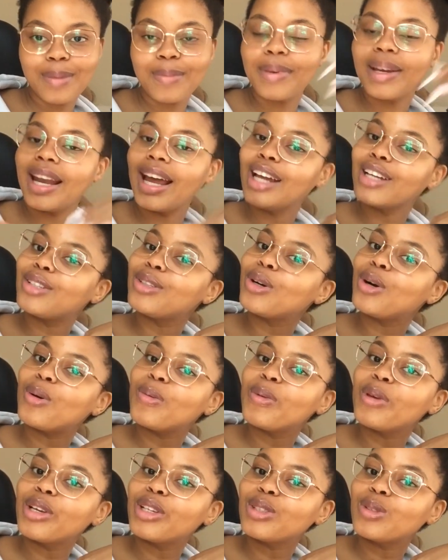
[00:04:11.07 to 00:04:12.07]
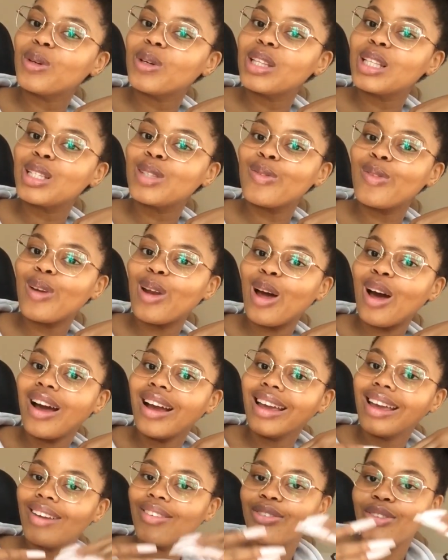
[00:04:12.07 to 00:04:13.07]
But I do hope you enjoy this
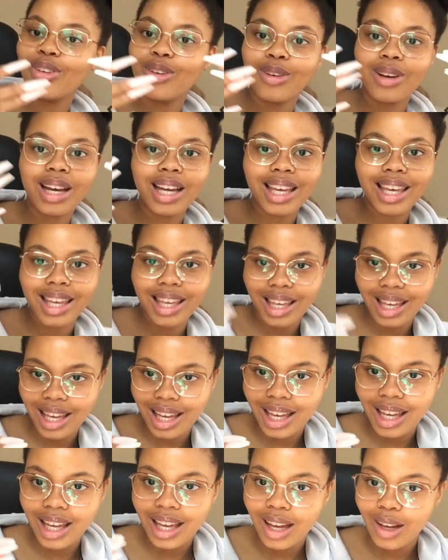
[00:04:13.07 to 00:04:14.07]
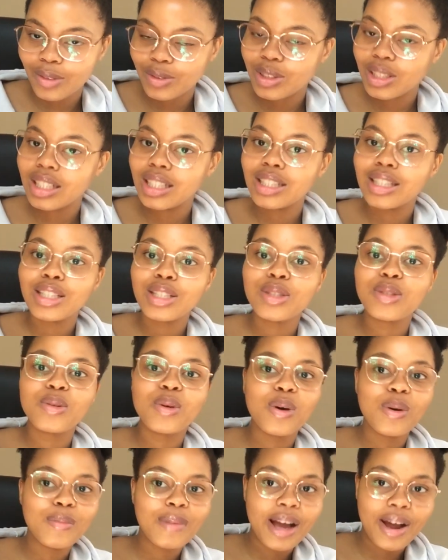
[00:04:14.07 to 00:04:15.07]
vlog. If you are here after listening to
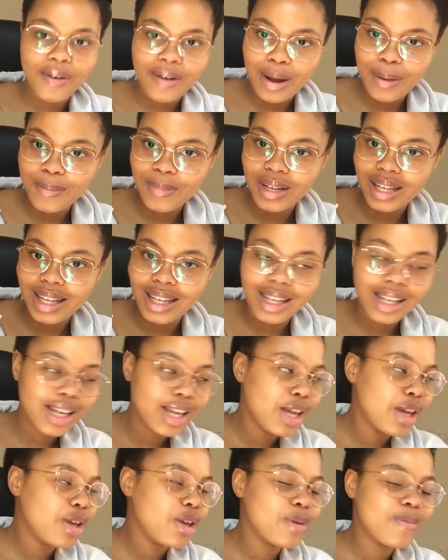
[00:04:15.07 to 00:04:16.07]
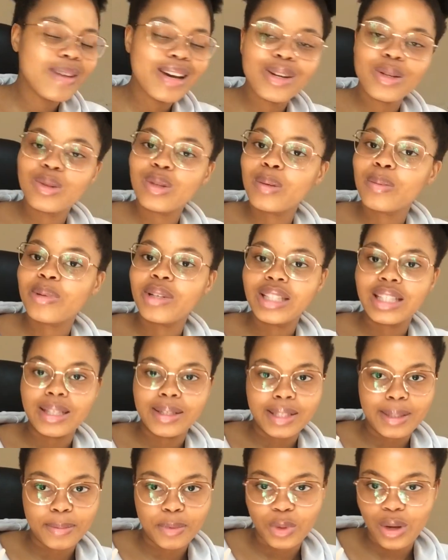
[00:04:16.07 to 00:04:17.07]
all my rambling, you might as well press the
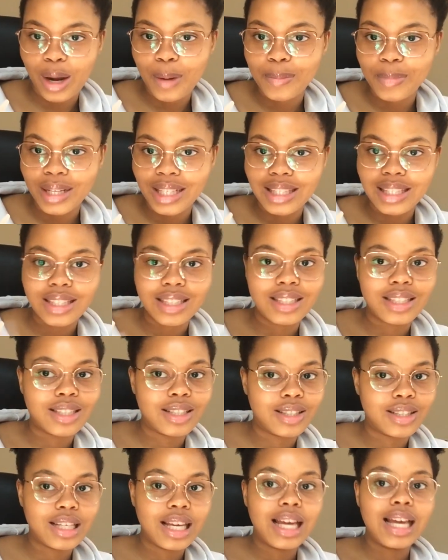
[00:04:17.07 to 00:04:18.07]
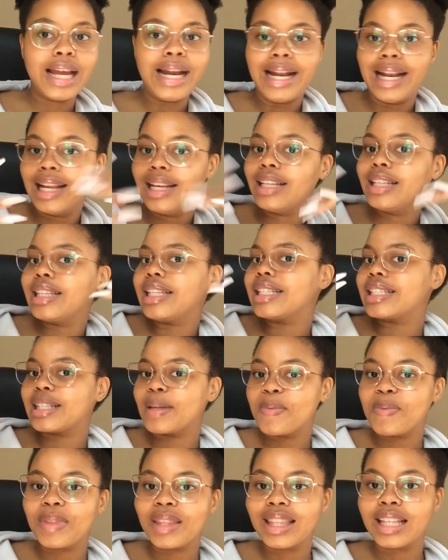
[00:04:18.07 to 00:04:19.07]
subscribe button, because clearly there's
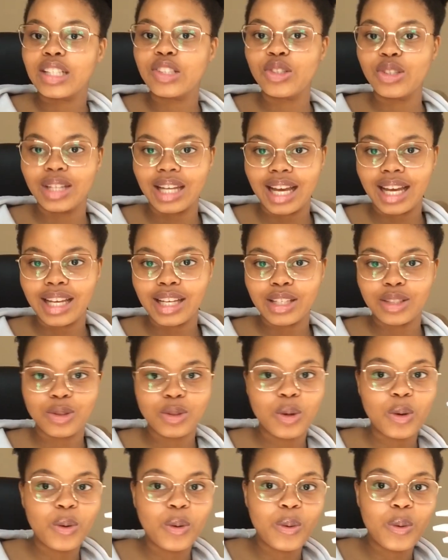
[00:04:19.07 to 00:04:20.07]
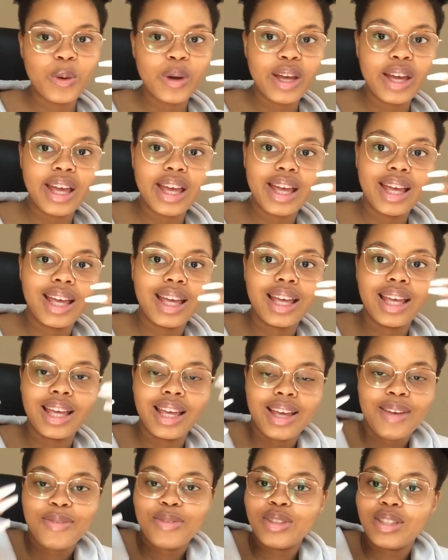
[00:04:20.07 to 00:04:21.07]
something that you like. So
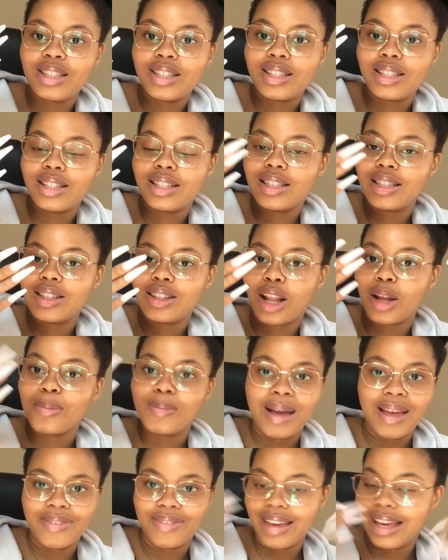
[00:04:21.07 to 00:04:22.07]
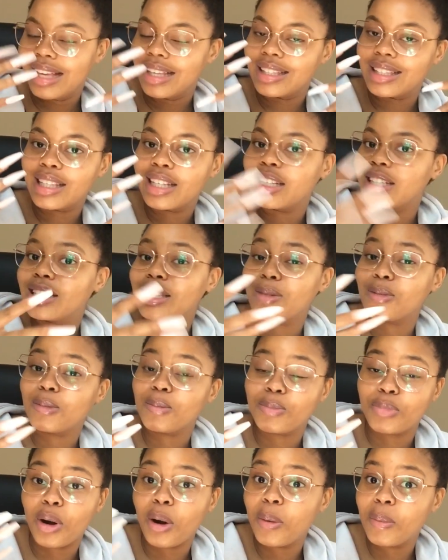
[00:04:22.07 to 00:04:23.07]
if it's not my face, then it's
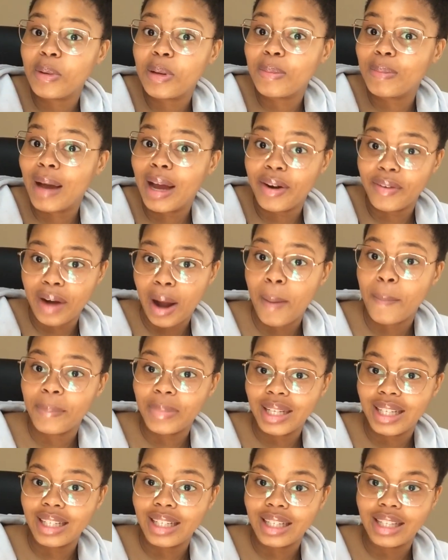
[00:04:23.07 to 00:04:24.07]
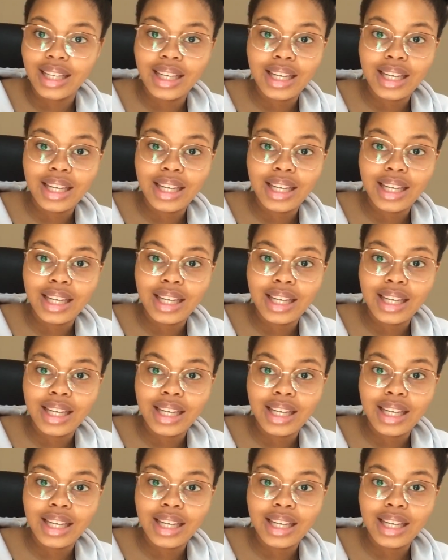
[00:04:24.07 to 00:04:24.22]
probably my rambling.